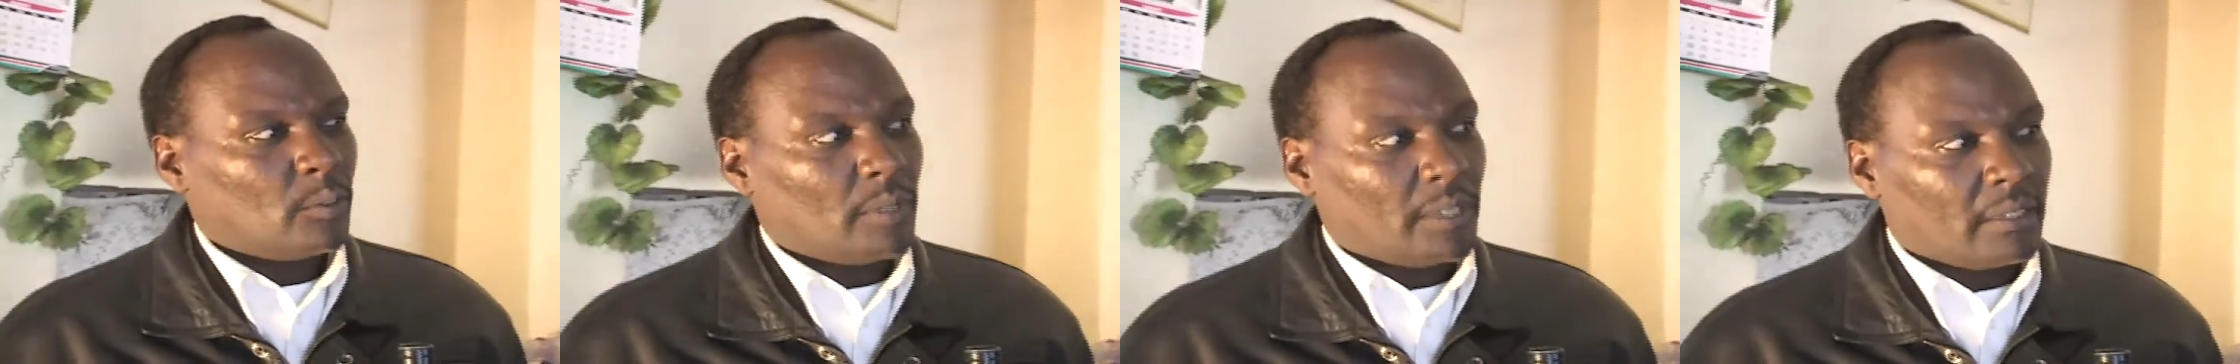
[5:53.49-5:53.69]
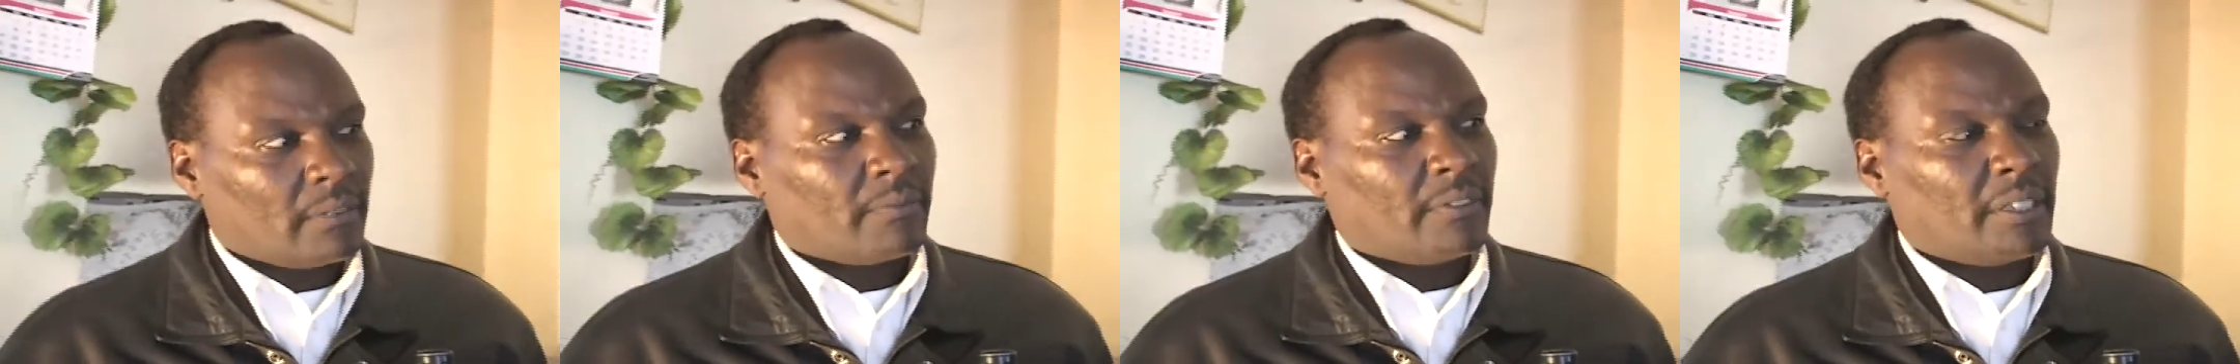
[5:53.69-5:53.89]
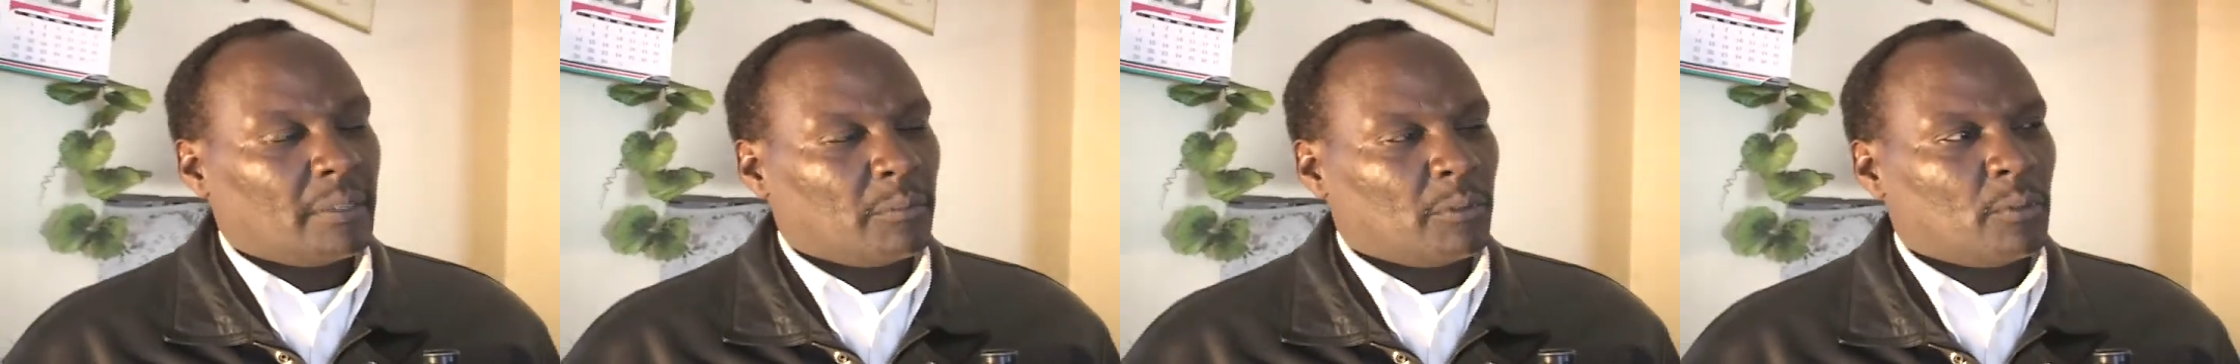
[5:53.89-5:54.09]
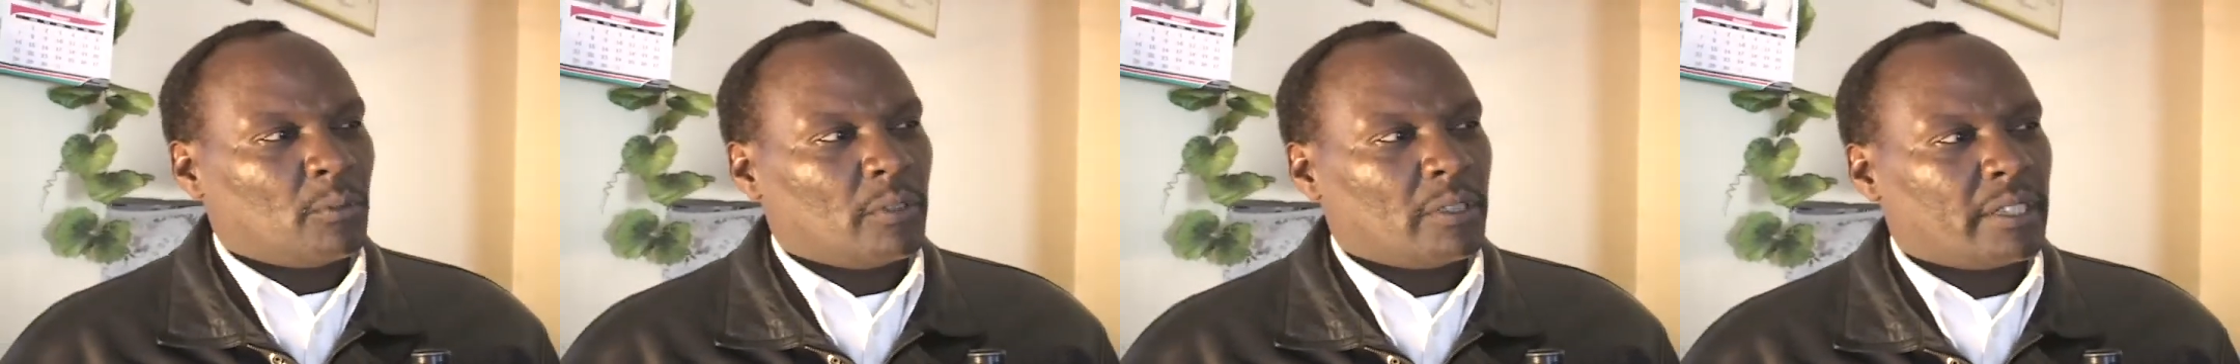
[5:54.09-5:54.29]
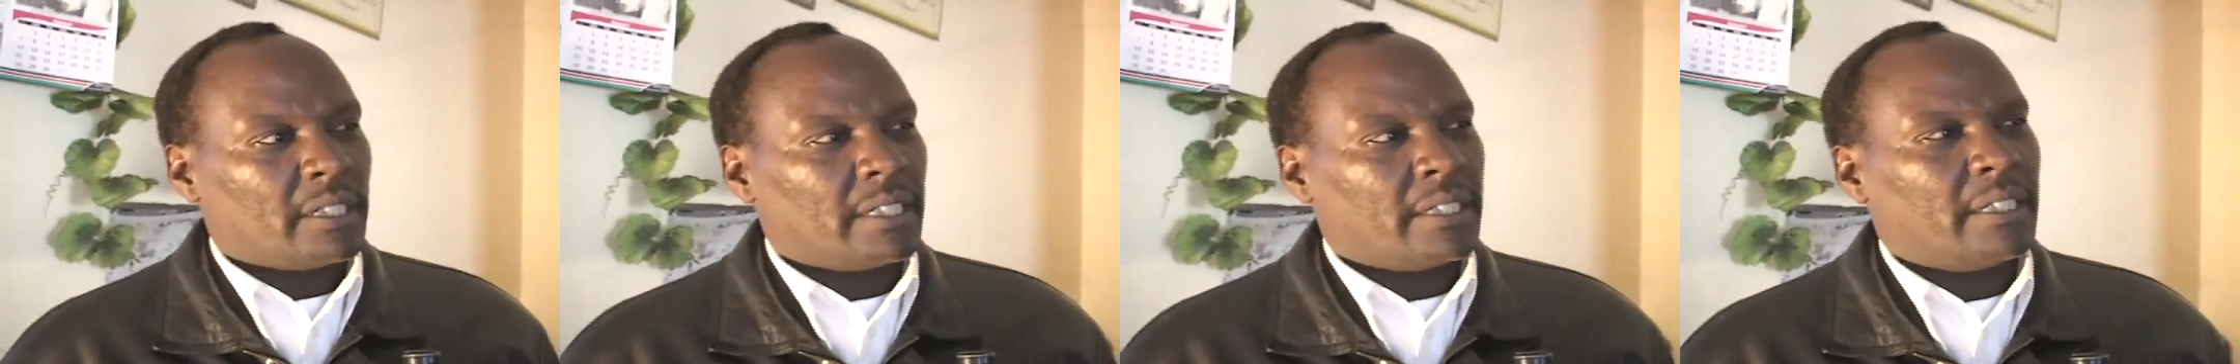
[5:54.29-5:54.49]
One of them, we
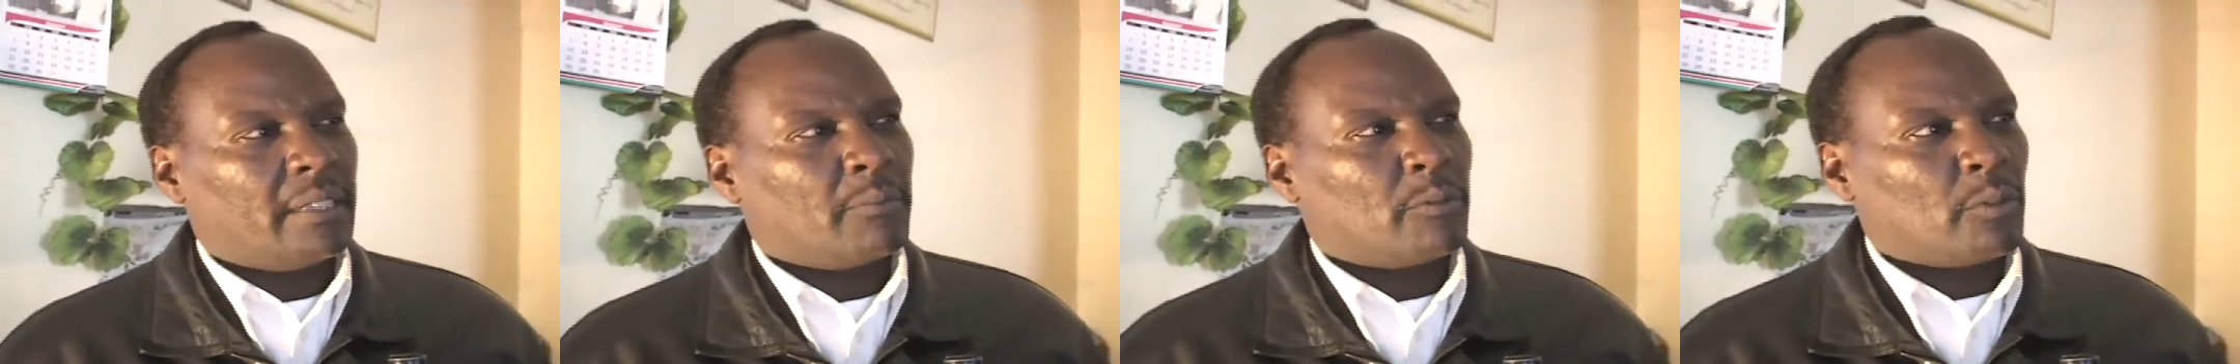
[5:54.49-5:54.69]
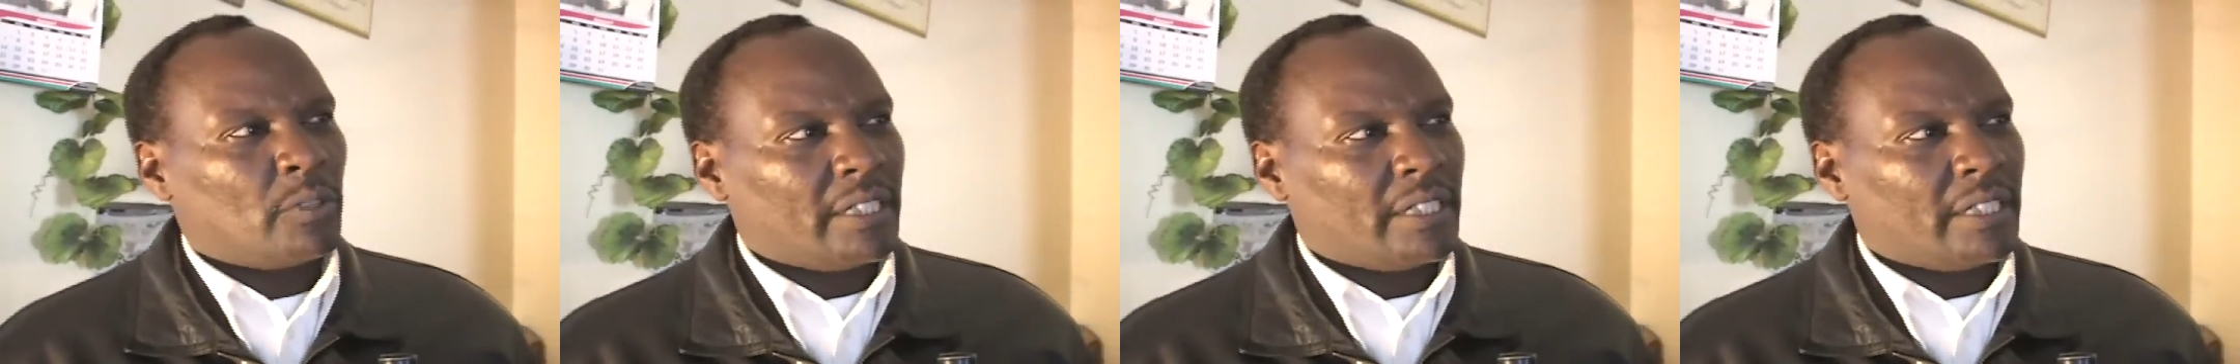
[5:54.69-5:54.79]
wanted them